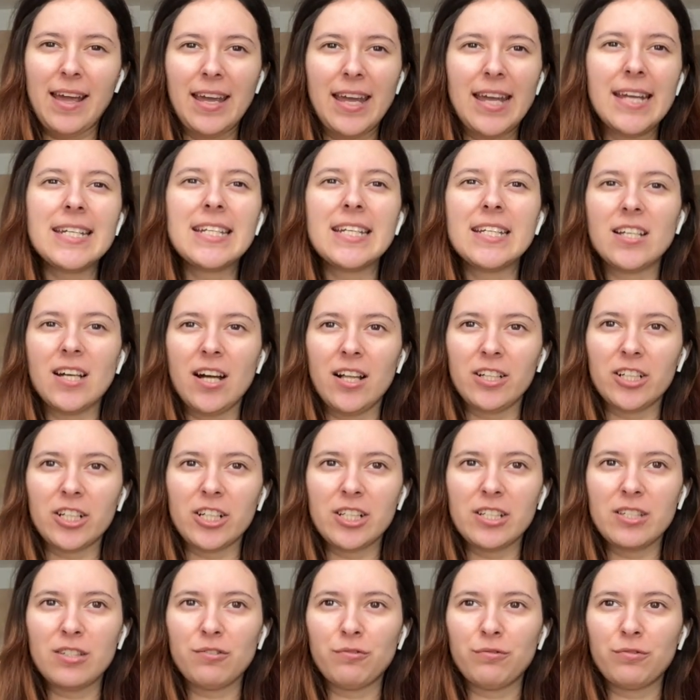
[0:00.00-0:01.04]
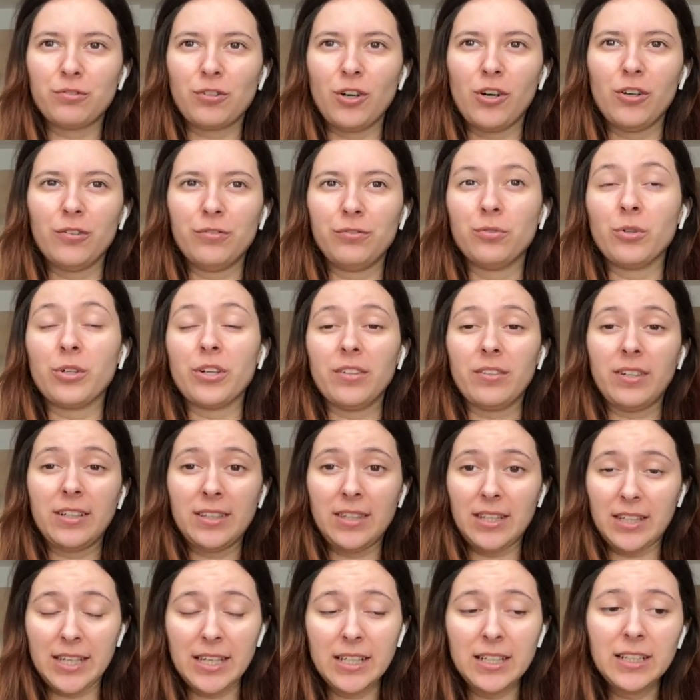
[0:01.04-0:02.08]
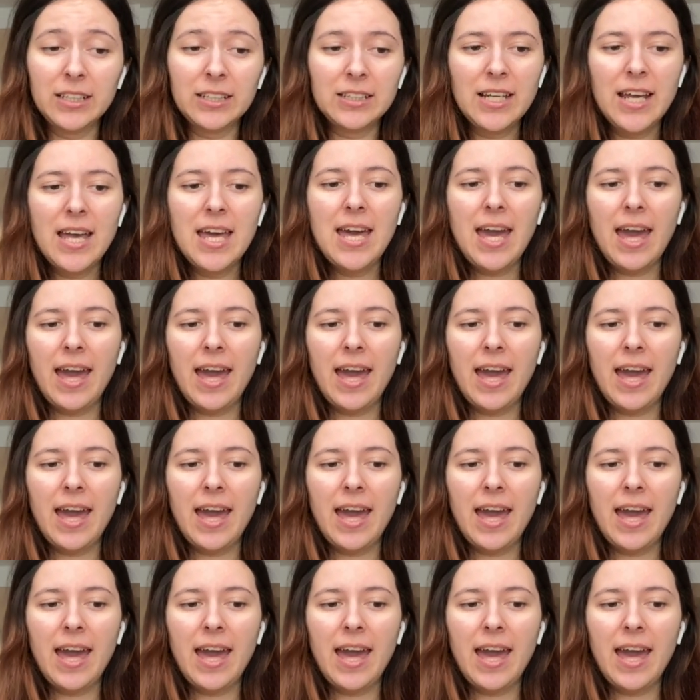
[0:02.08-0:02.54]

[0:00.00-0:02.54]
$80 for the kiln,